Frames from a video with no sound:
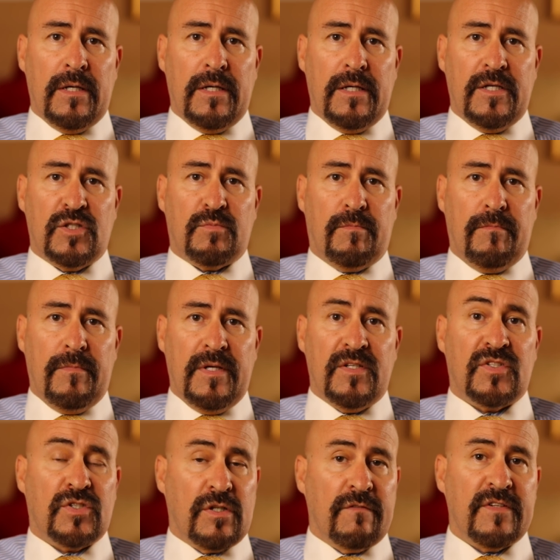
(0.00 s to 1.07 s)
is,
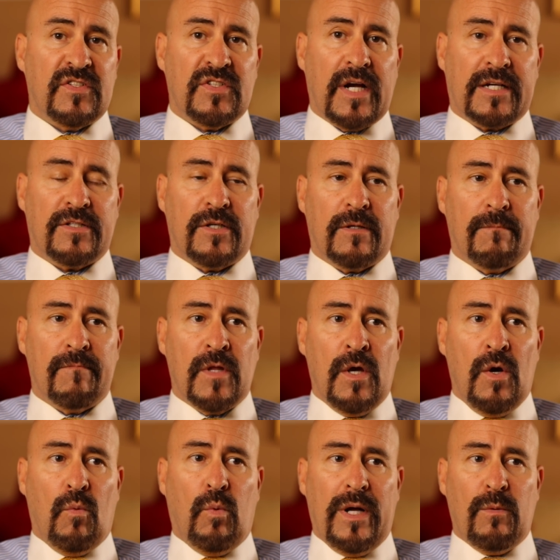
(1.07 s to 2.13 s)
is service sector,
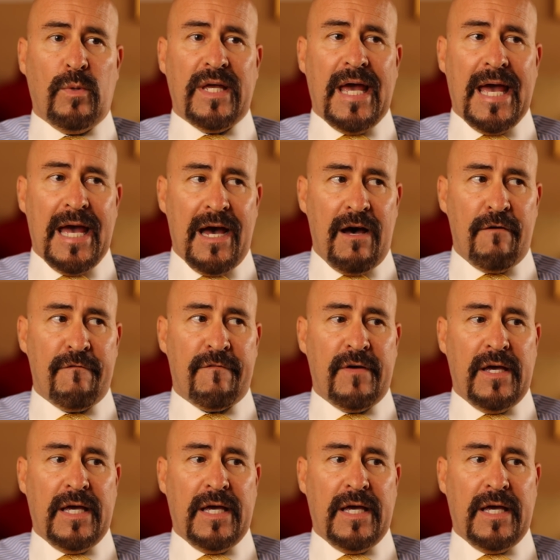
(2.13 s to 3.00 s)
when we have